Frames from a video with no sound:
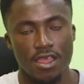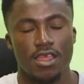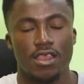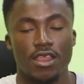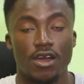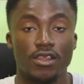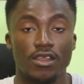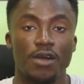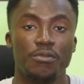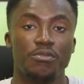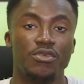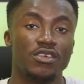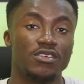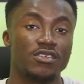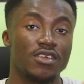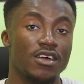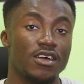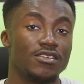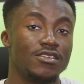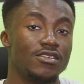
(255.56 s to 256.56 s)
Now that
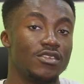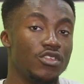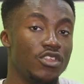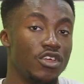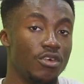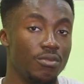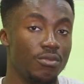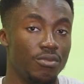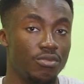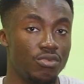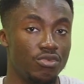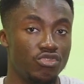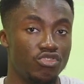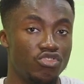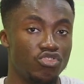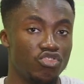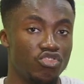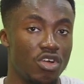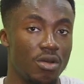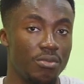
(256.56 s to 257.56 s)
brings us to the
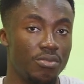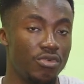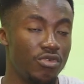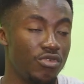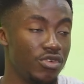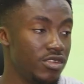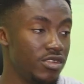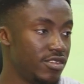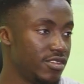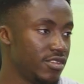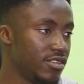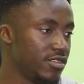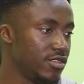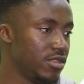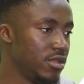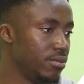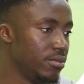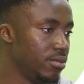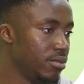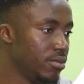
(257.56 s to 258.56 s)
Bootstrap grid
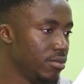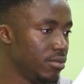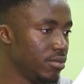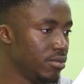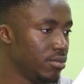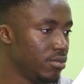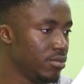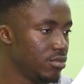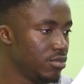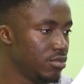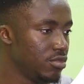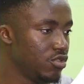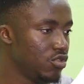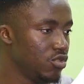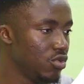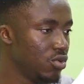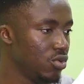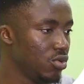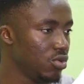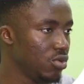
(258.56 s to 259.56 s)
system.
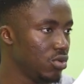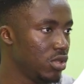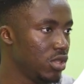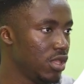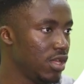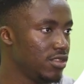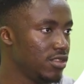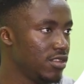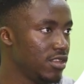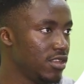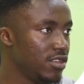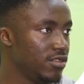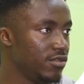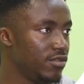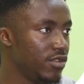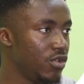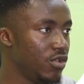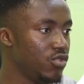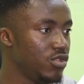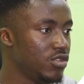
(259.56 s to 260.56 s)
So that is
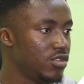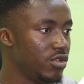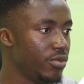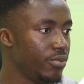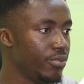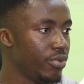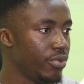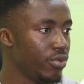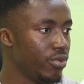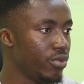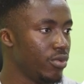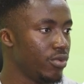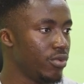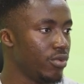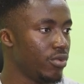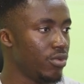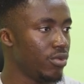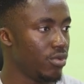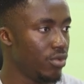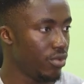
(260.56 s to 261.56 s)
very simple
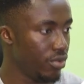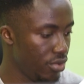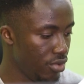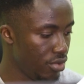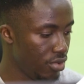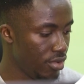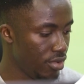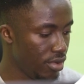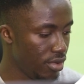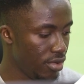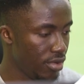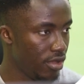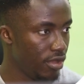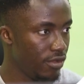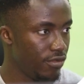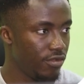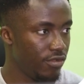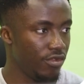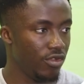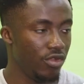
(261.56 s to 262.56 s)

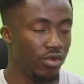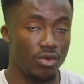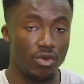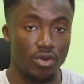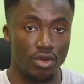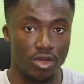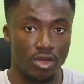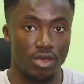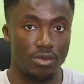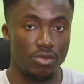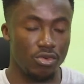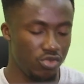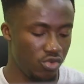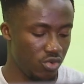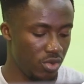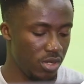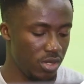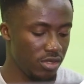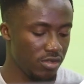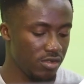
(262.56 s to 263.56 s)
if you are able
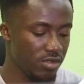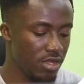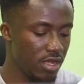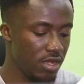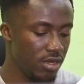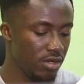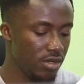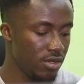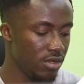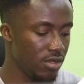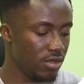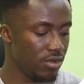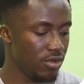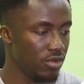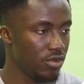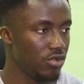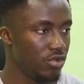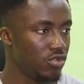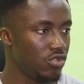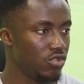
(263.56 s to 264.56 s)
to understand.
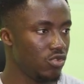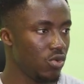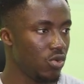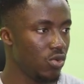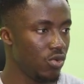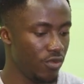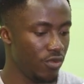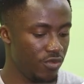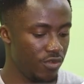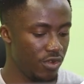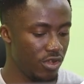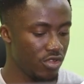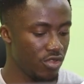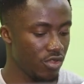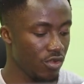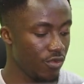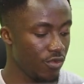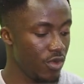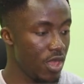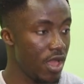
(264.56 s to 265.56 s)
So first
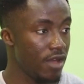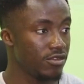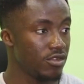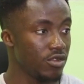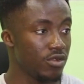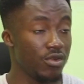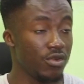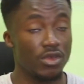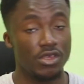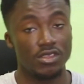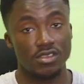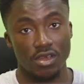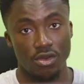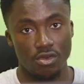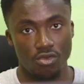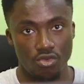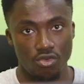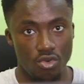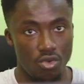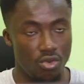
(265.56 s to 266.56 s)
off, we have to create a
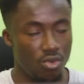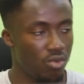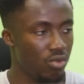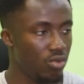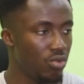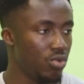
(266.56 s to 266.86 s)
row.